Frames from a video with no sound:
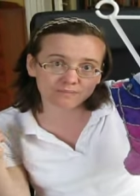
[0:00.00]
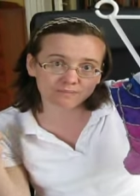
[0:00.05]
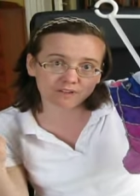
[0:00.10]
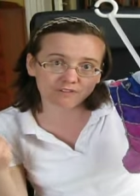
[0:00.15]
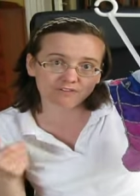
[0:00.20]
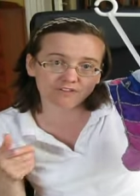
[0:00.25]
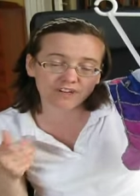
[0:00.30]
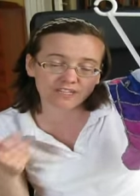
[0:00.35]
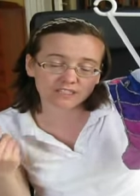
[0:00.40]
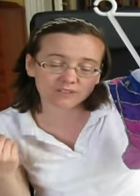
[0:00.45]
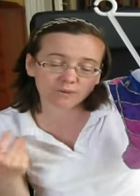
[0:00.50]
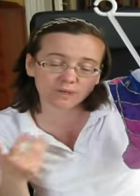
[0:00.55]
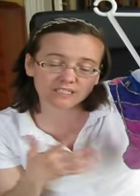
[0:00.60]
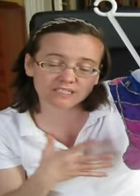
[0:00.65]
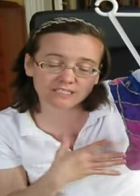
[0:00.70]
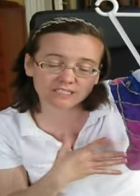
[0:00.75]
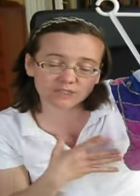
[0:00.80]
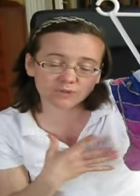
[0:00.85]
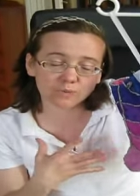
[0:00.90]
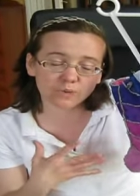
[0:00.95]
my friend who I
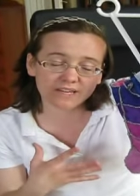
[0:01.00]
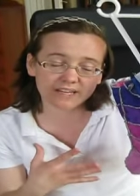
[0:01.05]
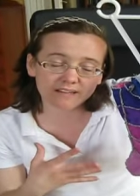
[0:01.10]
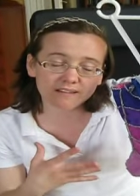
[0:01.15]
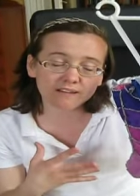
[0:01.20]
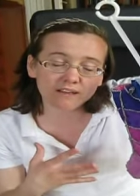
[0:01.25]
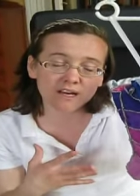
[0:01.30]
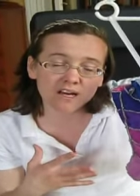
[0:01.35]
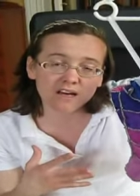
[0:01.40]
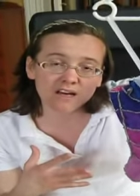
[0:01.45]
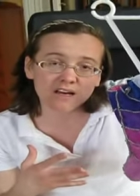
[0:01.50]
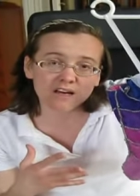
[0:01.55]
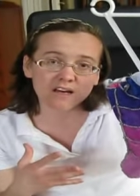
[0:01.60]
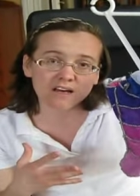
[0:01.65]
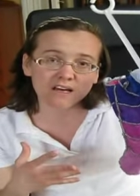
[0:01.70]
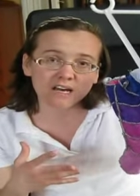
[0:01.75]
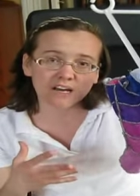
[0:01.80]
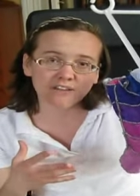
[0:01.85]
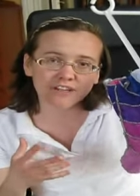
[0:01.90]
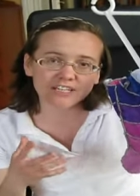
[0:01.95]
did it with, mm -hmm.
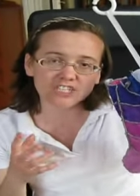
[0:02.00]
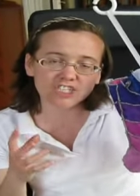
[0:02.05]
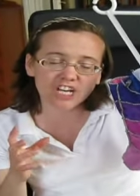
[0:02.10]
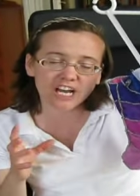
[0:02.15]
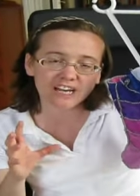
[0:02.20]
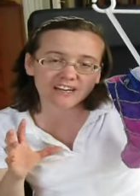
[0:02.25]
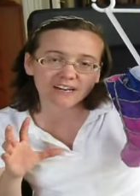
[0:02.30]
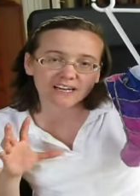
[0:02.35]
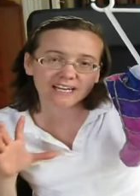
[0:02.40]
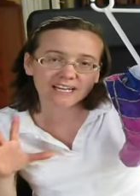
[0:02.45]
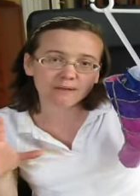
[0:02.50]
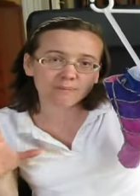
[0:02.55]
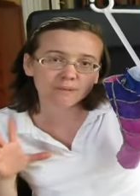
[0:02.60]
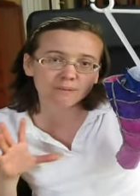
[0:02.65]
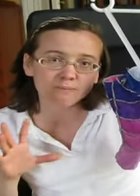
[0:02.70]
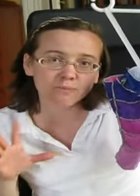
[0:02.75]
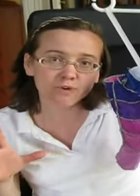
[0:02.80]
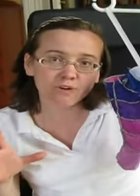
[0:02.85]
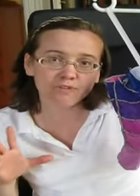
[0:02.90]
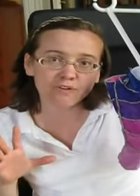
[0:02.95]
I think she had a little
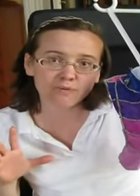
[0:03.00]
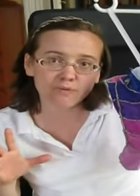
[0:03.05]
bit more of a